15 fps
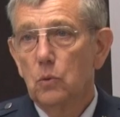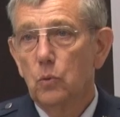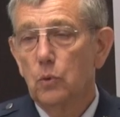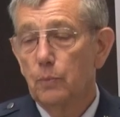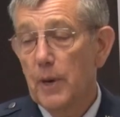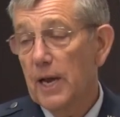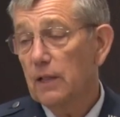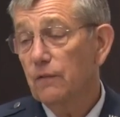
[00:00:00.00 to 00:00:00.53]

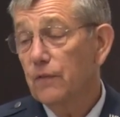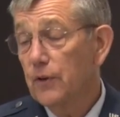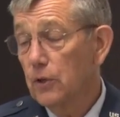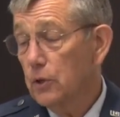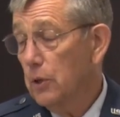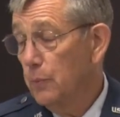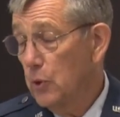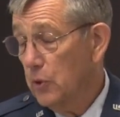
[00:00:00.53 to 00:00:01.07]
When
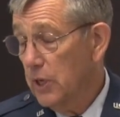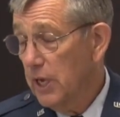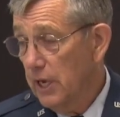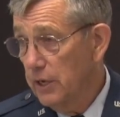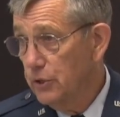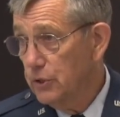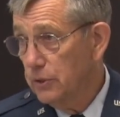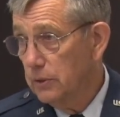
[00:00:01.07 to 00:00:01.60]
battlefield
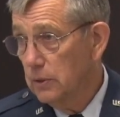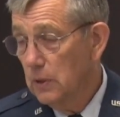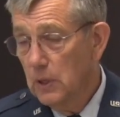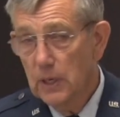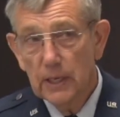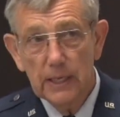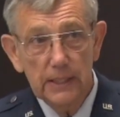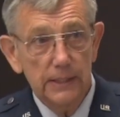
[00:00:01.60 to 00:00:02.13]
communication
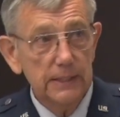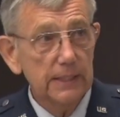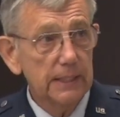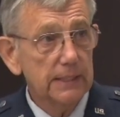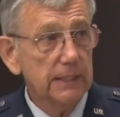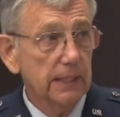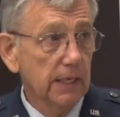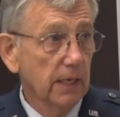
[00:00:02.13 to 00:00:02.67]

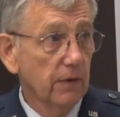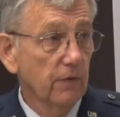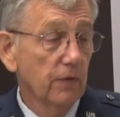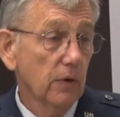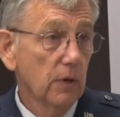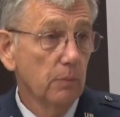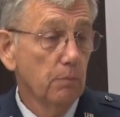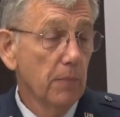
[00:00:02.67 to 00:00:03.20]
consisted of
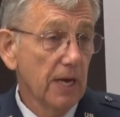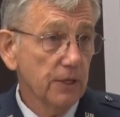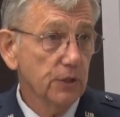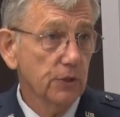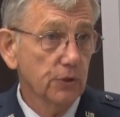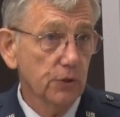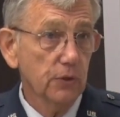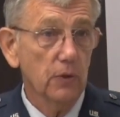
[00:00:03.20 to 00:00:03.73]
a
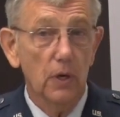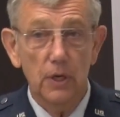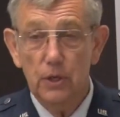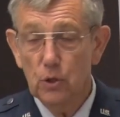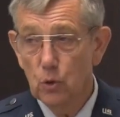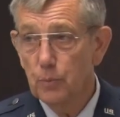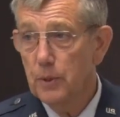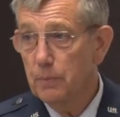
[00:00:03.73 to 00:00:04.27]
messenger, a
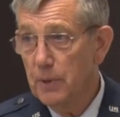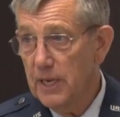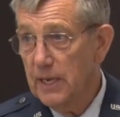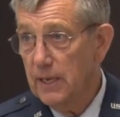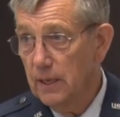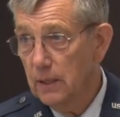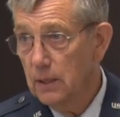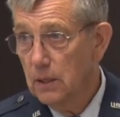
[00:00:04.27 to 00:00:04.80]
human
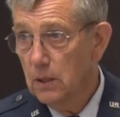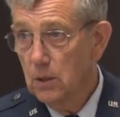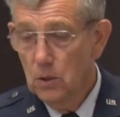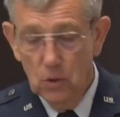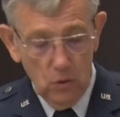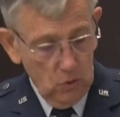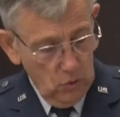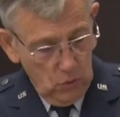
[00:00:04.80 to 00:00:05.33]
being,
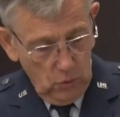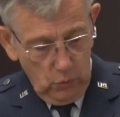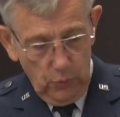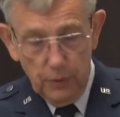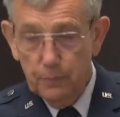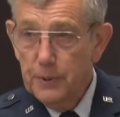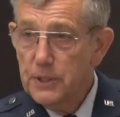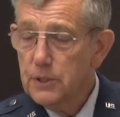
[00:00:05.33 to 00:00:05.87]

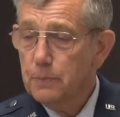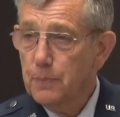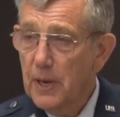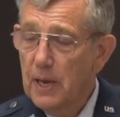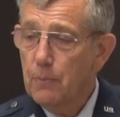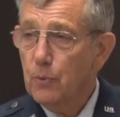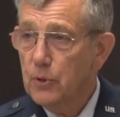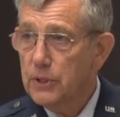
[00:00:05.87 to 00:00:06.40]
with a piece of
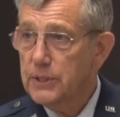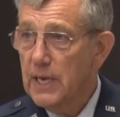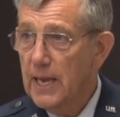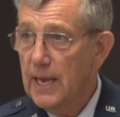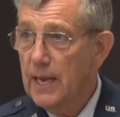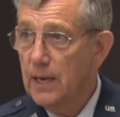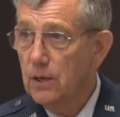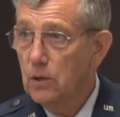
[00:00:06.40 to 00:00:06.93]
paper in his
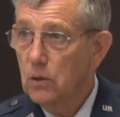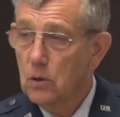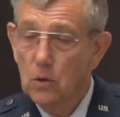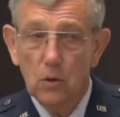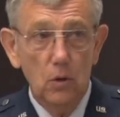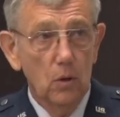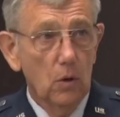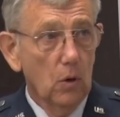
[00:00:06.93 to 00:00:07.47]
hand
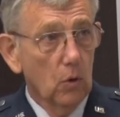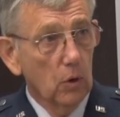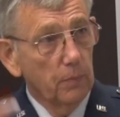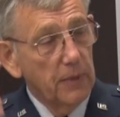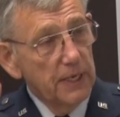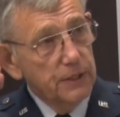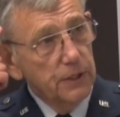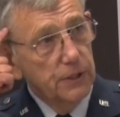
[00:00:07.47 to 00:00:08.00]
or a
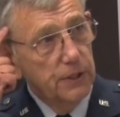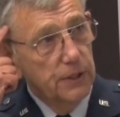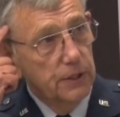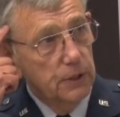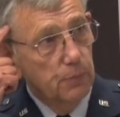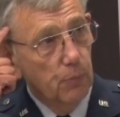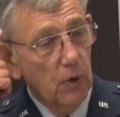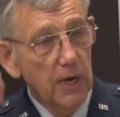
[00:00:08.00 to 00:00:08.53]
message in
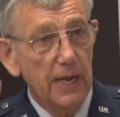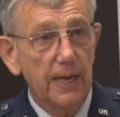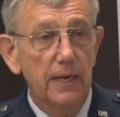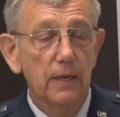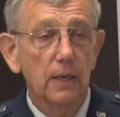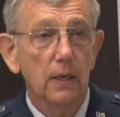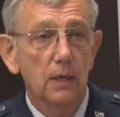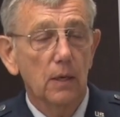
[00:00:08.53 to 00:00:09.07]
his
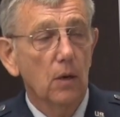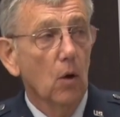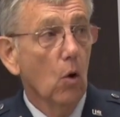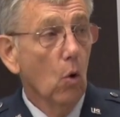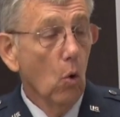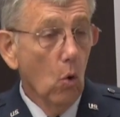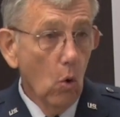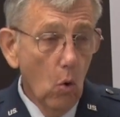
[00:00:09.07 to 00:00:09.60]
brain,
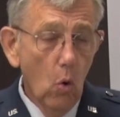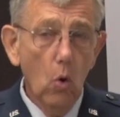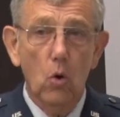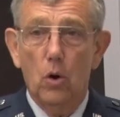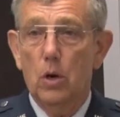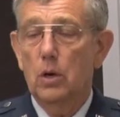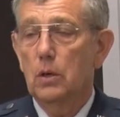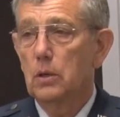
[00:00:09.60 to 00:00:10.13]

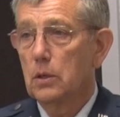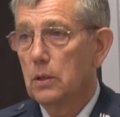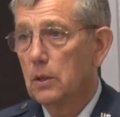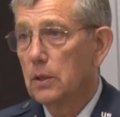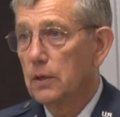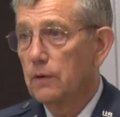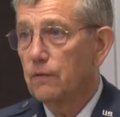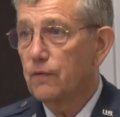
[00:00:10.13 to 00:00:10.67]
or
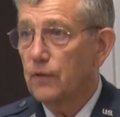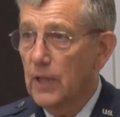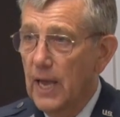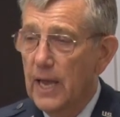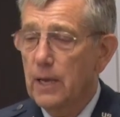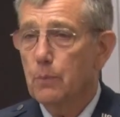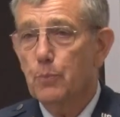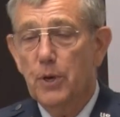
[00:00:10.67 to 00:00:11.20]

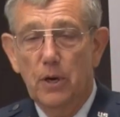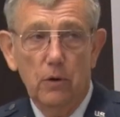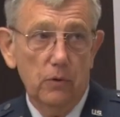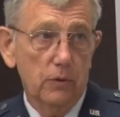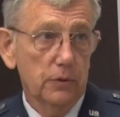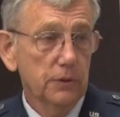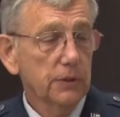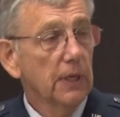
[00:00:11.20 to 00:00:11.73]
flag
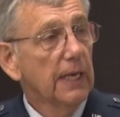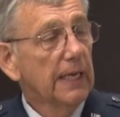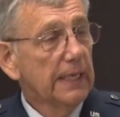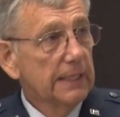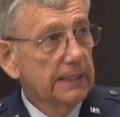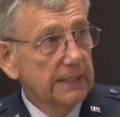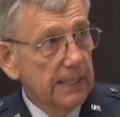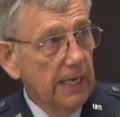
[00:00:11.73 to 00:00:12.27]
bearers
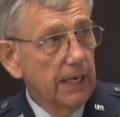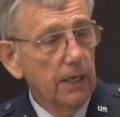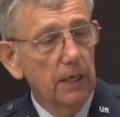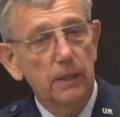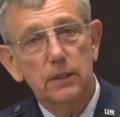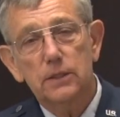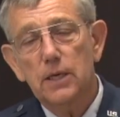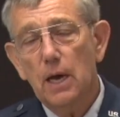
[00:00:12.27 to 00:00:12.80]
standing
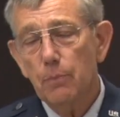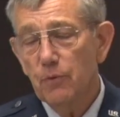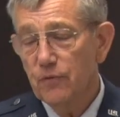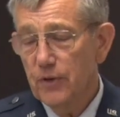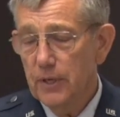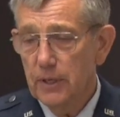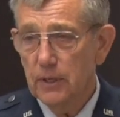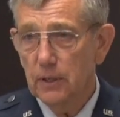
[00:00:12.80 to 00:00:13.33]
on the top of
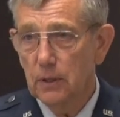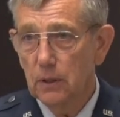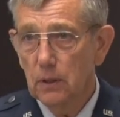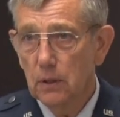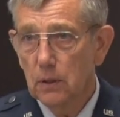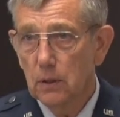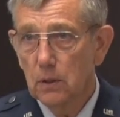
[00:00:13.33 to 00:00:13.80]
a hill